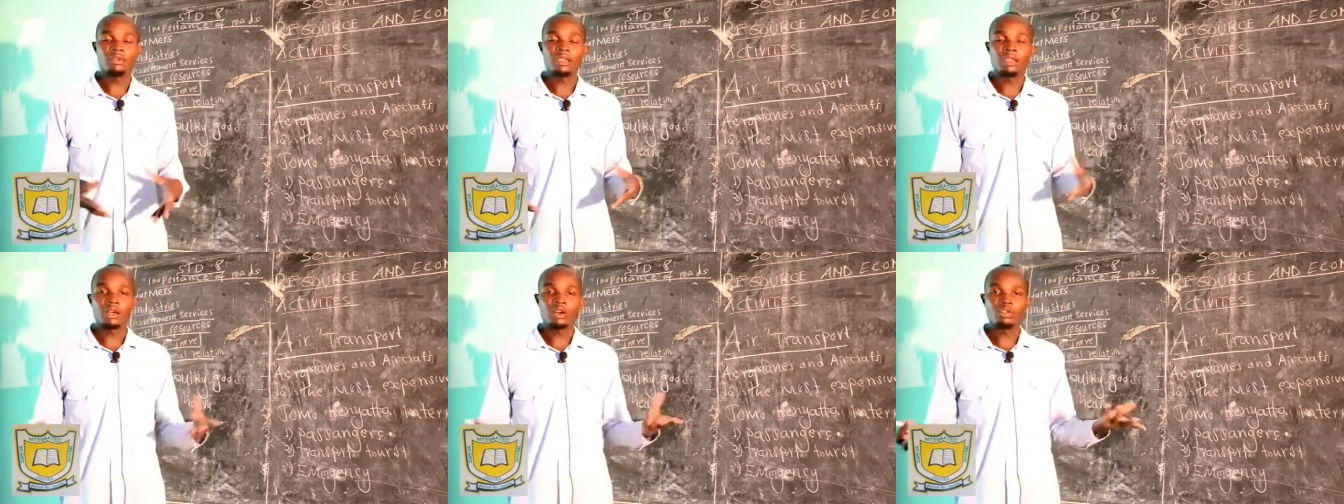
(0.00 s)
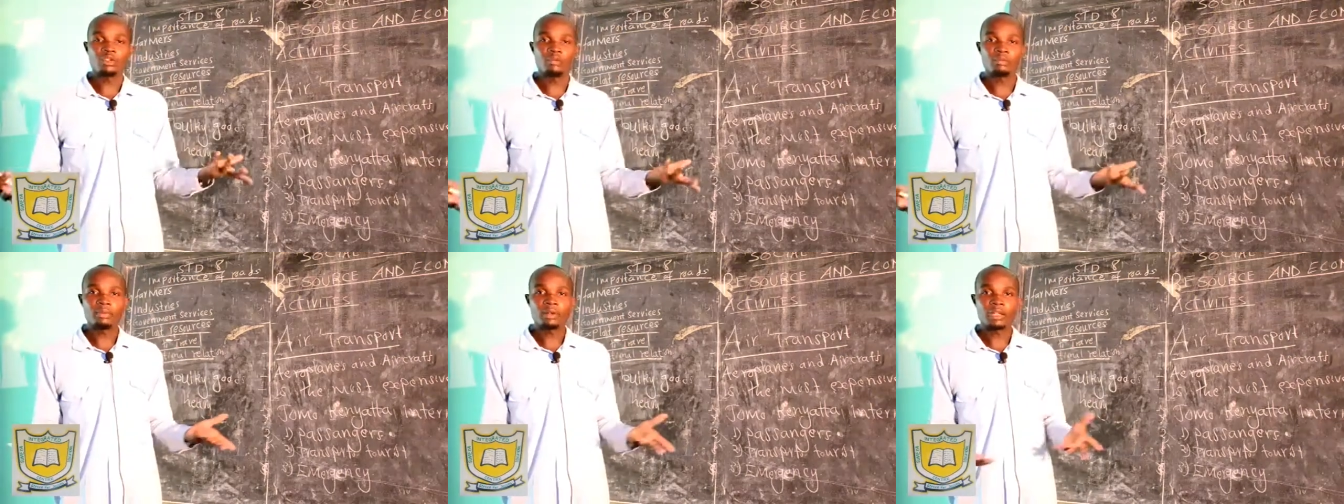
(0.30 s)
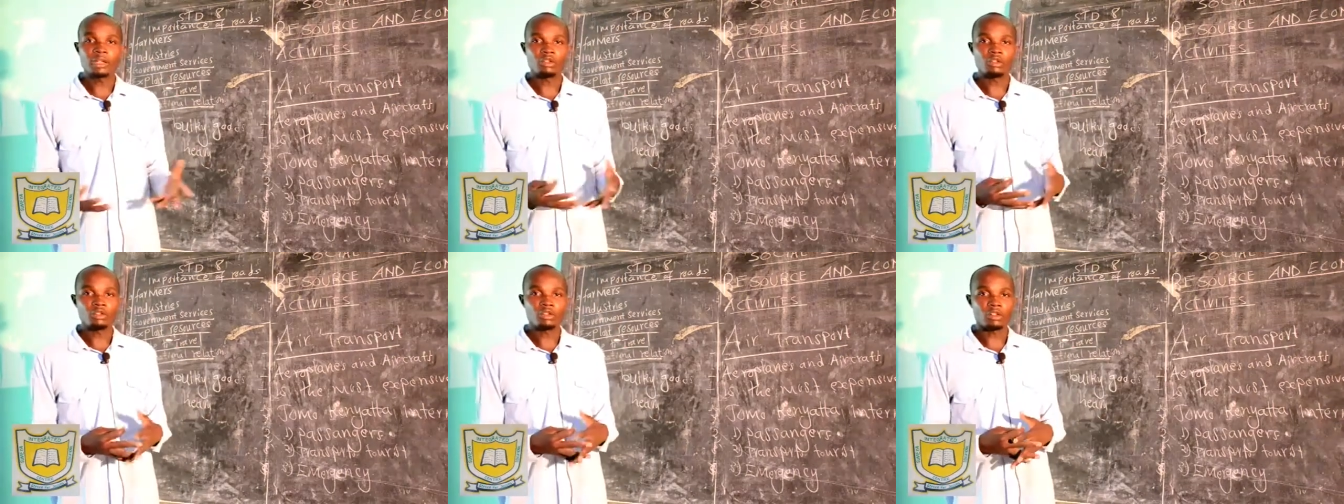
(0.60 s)
the
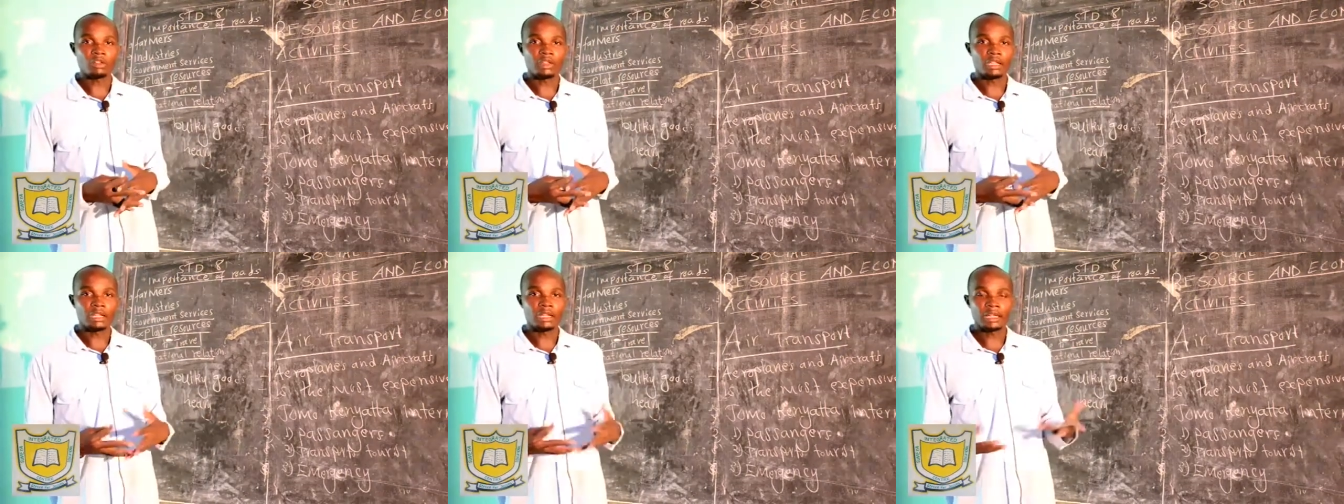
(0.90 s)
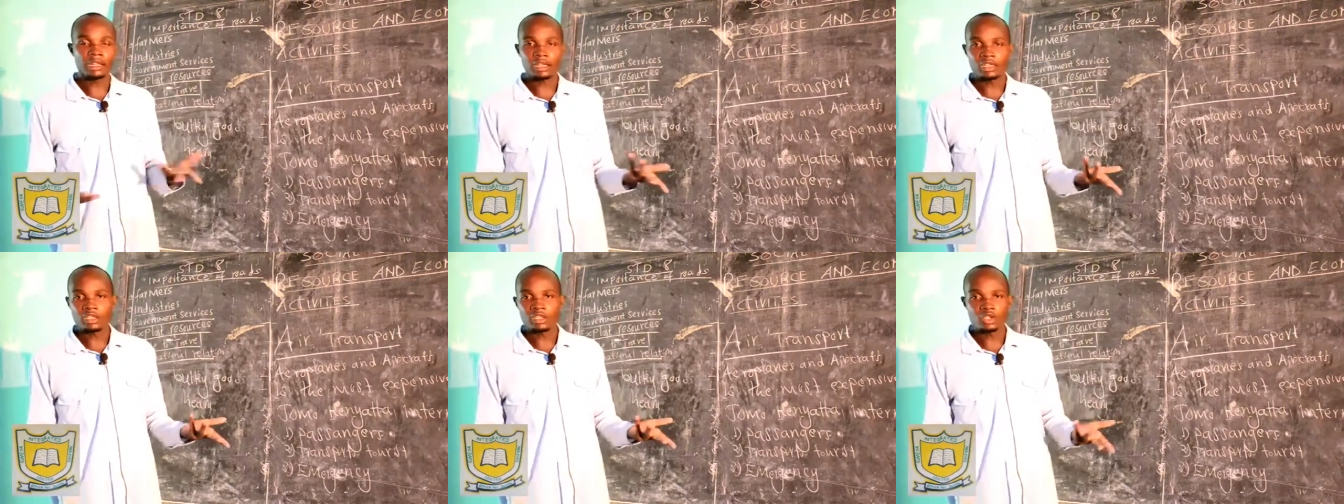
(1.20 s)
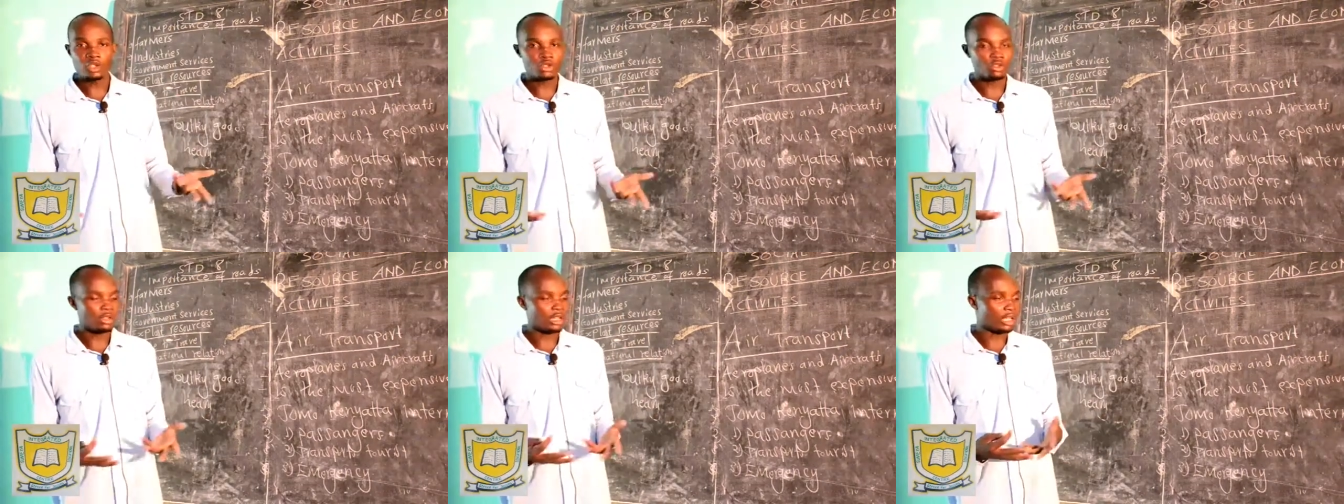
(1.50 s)
outbreak or the current
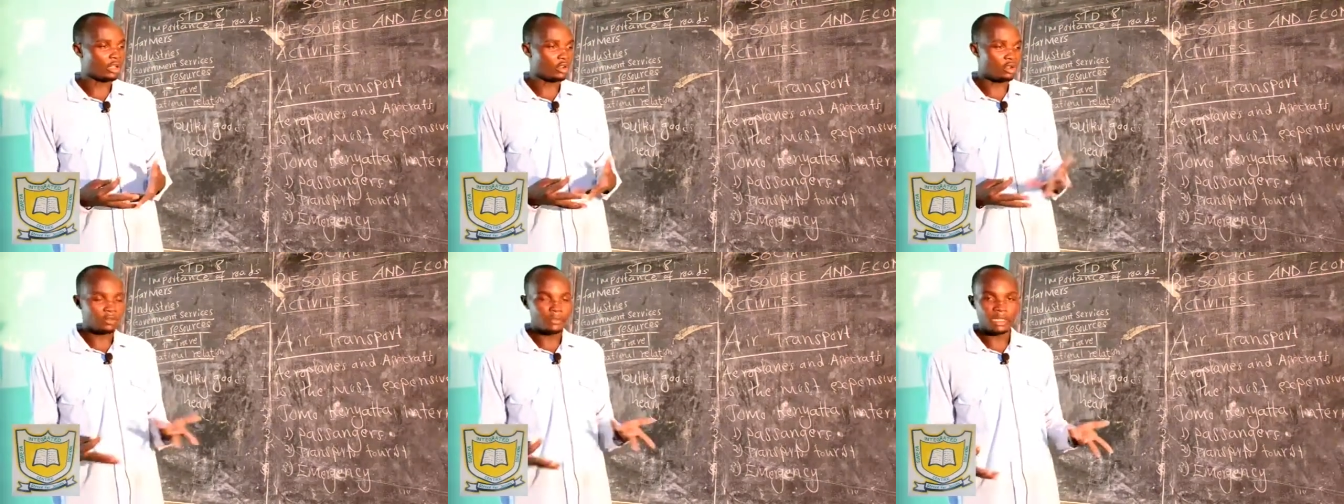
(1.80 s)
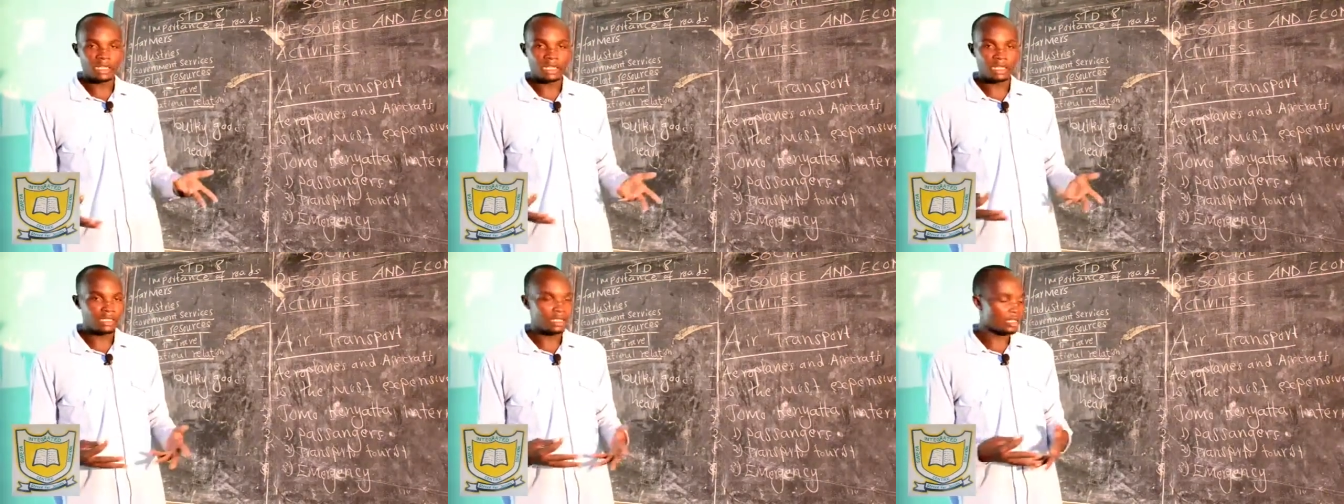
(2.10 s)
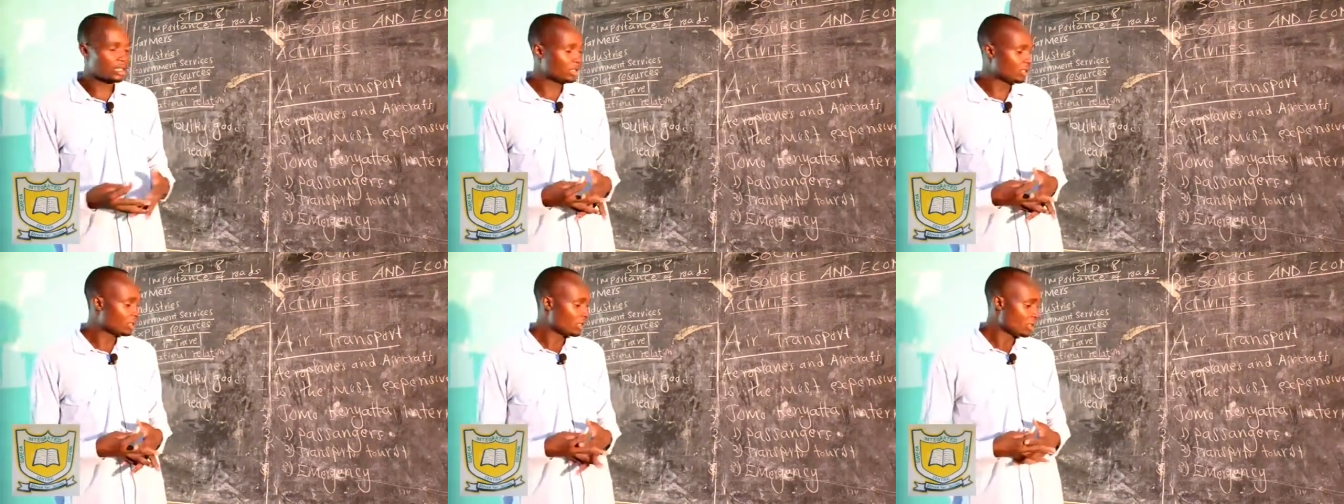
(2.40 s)
issue like
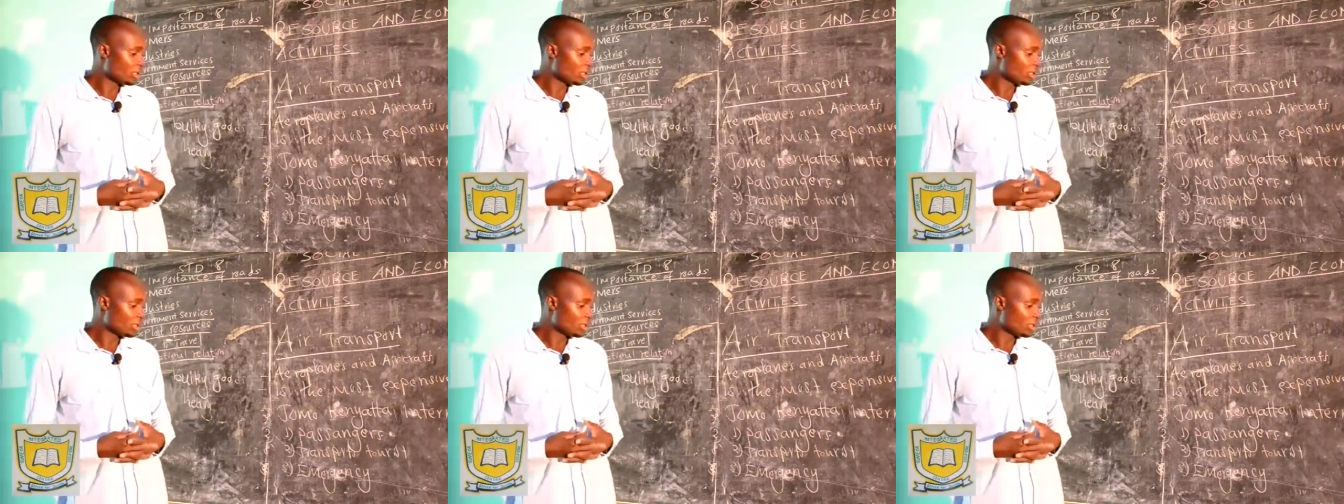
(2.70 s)
COVID-19.